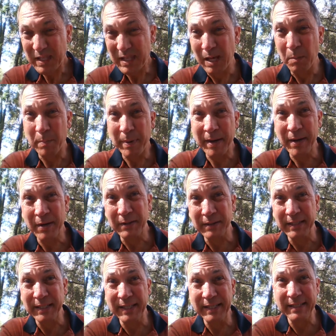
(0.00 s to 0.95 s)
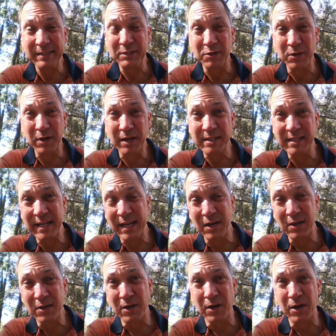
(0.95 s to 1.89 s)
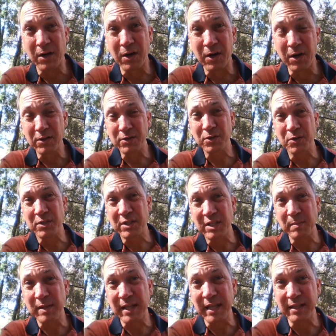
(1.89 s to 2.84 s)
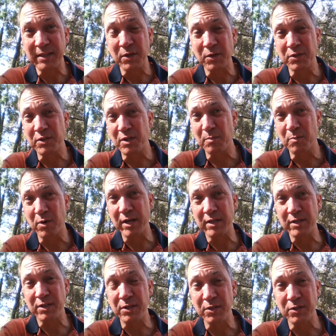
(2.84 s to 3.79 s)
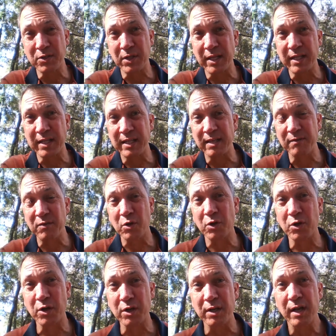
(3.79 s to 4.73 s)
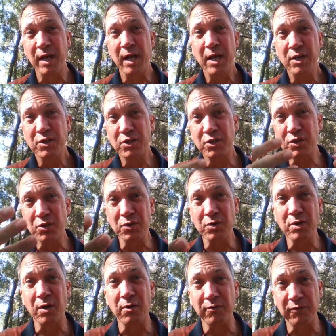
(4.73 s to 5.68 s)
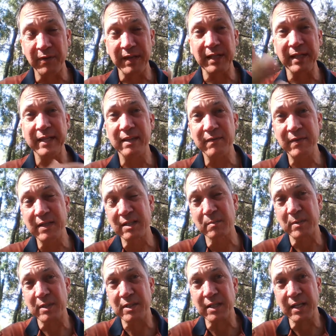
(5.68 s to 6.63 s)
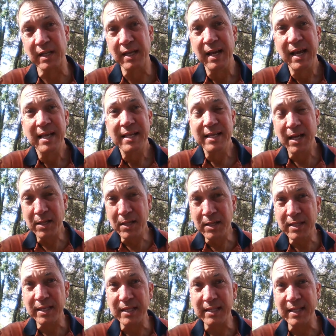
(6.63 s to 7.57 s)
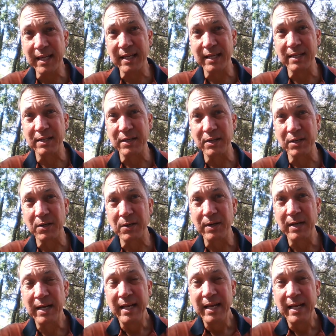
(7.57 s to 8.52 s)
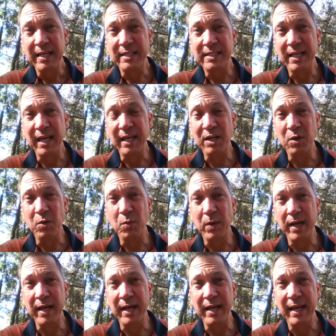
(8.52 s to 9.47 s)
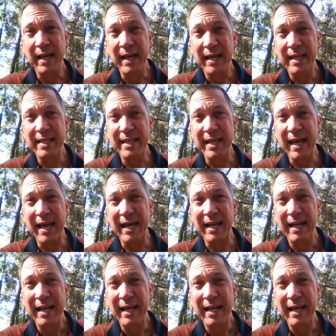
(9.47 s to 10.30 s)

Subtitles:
apparently, drugs and alcohol also stimulate those in your brain too, so they can give you a good pseudo feeling of intimacy. The other thing they can do is take away that